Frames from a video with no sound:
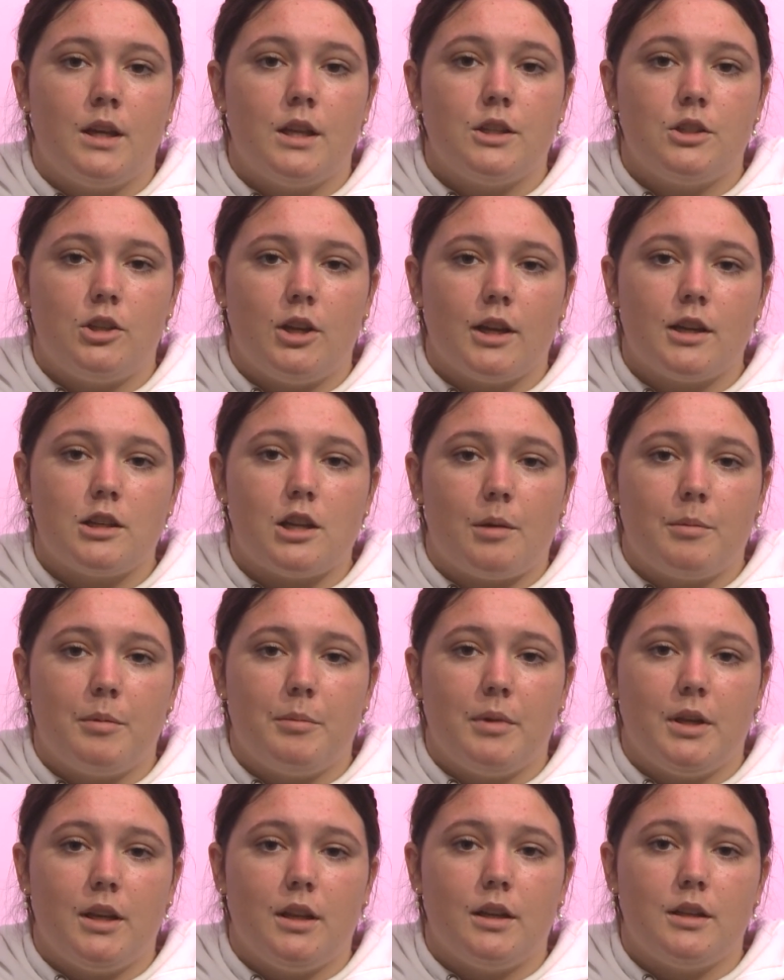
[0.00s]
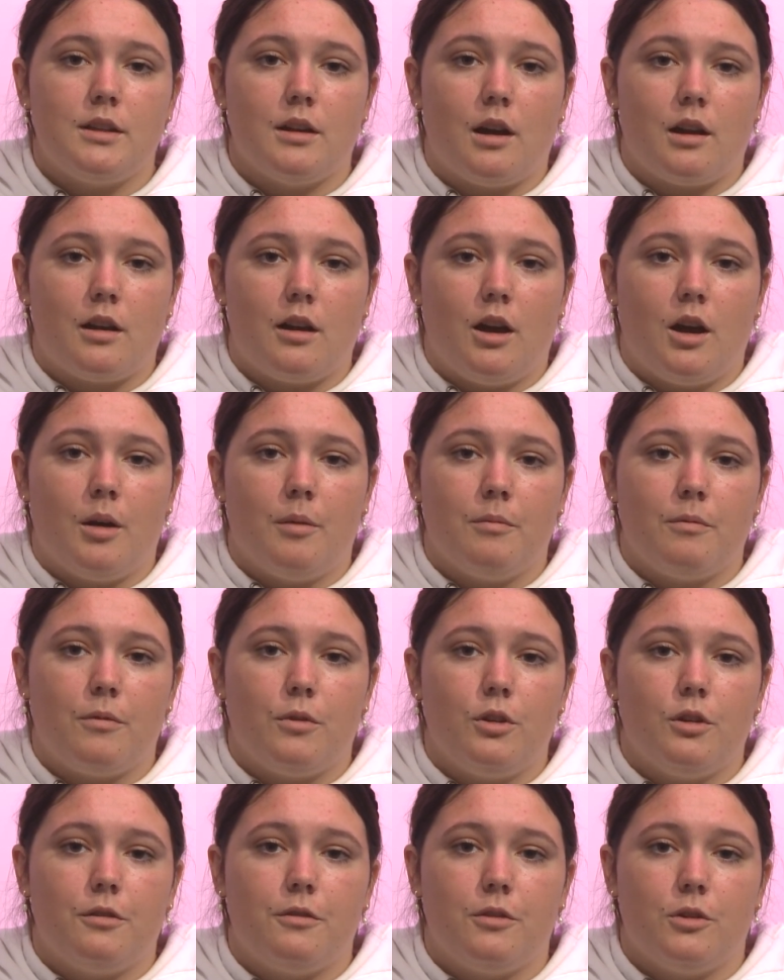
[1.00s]
Check TimeMedia.com
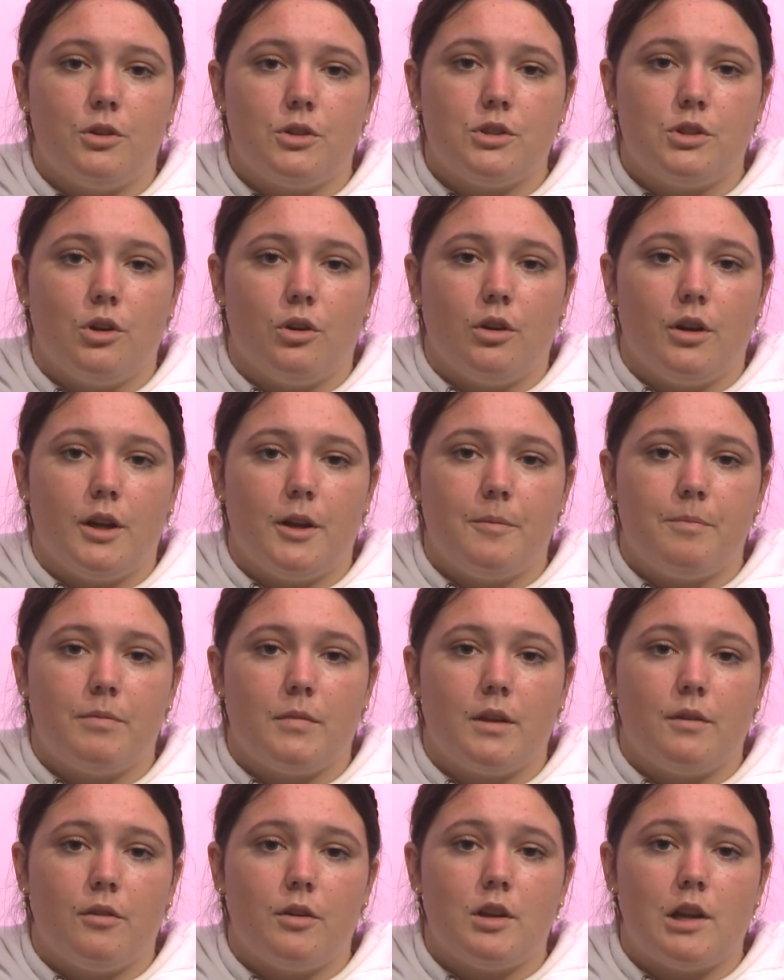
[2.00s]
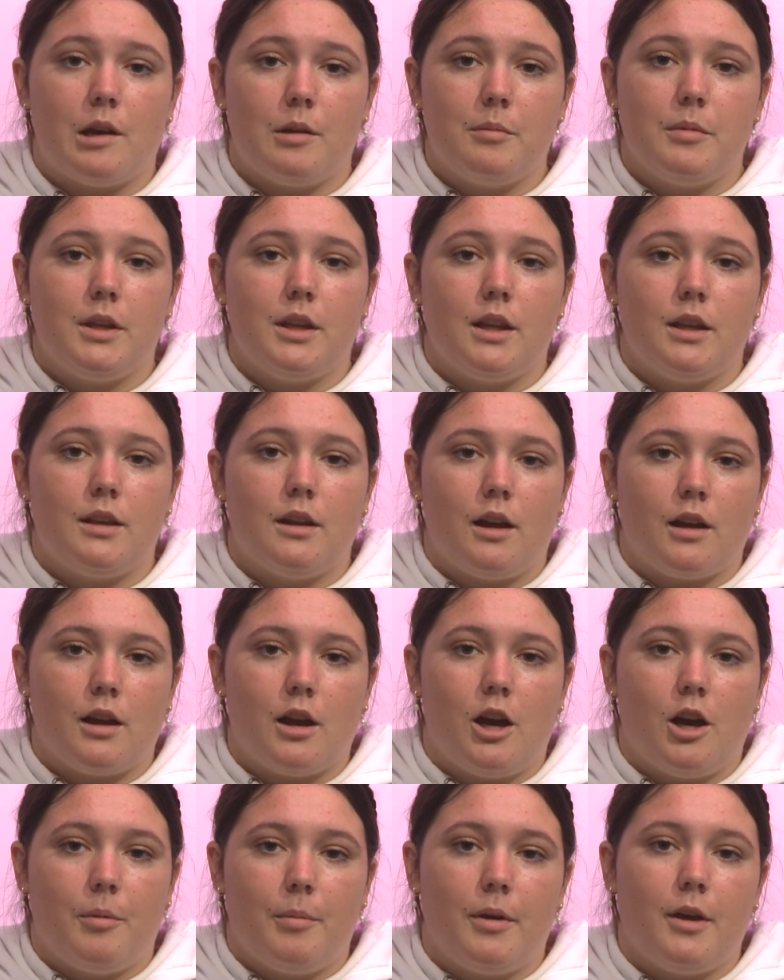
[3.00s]
for the full story. For
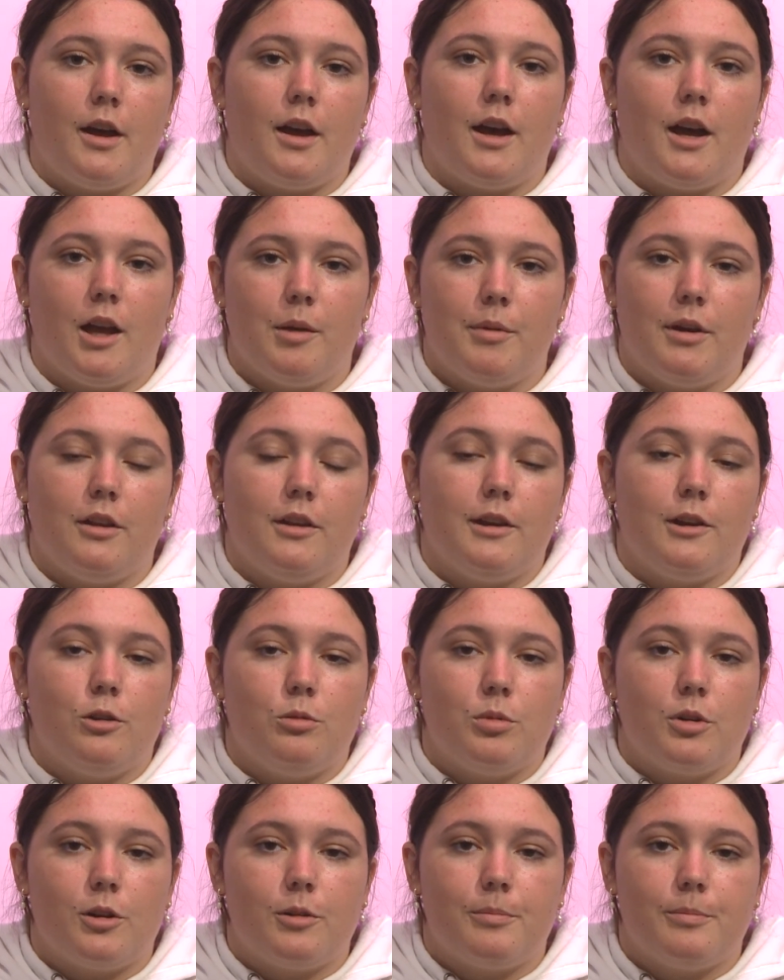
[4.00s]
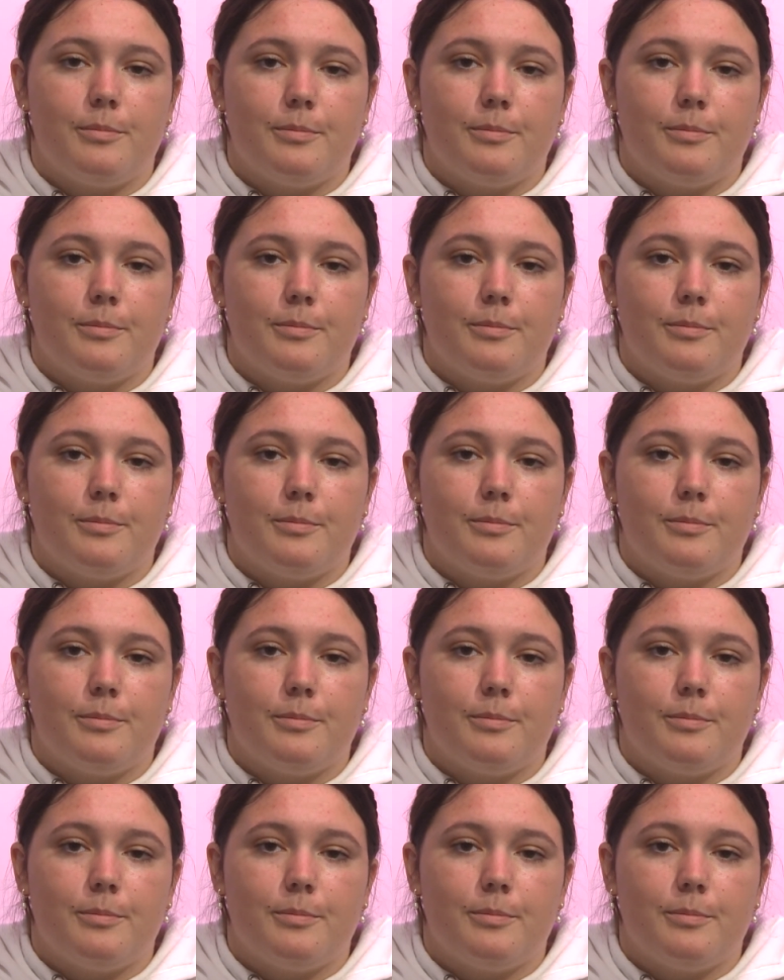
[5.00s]
TimeMedia.com, I'm Ellie Hilber.